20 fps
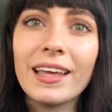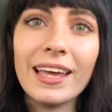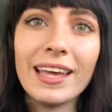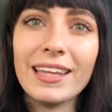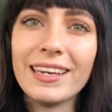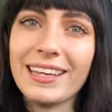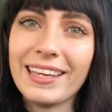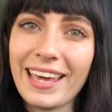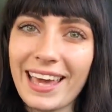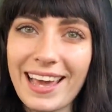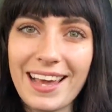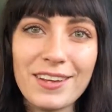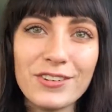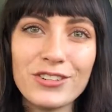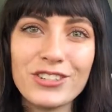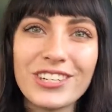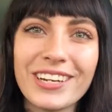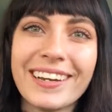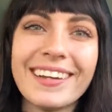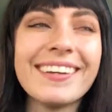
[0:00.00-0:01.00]
in a
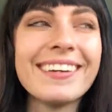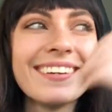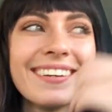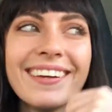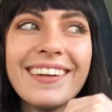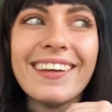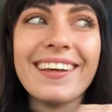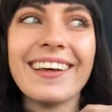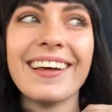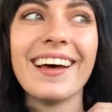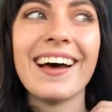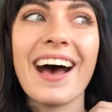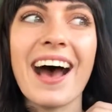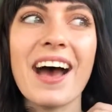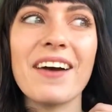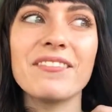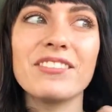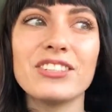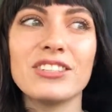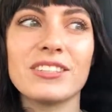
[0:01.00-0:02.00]
cage.
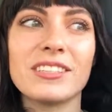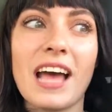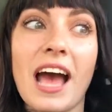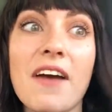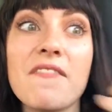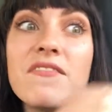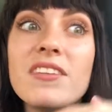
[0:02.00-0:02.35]
I've